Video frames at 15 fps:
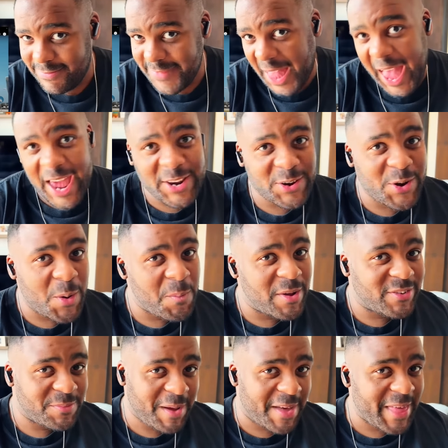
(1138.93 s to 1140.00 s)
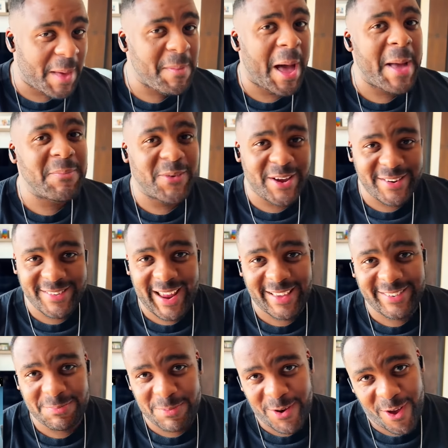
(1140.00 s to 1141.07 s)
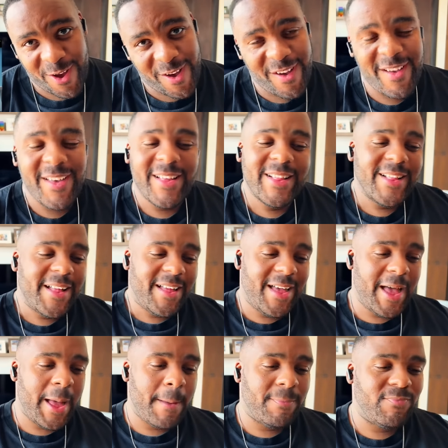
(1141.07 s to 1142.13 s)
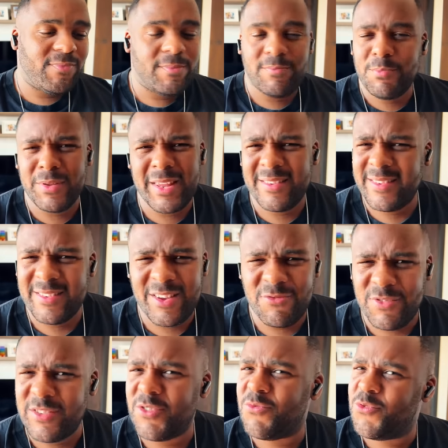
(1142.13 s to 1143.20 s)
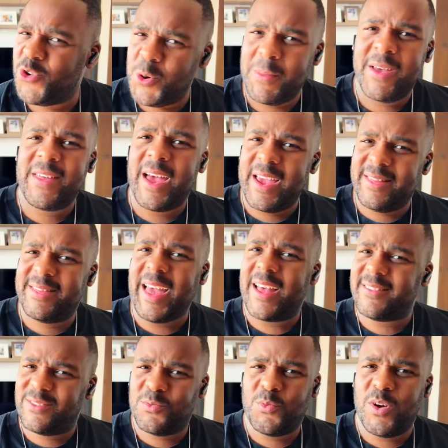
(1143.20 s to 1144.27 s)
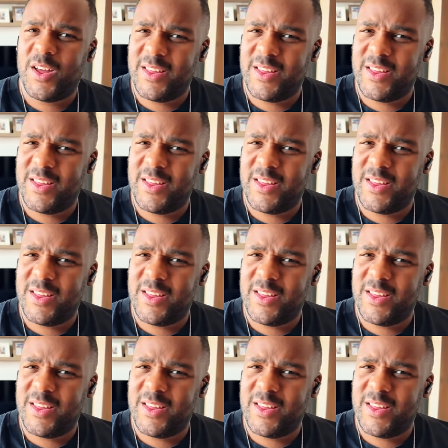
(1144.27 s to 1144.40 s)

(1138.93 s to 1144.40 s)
I don't know much about that, but I'm going to explore. But there's a rumor that that's what—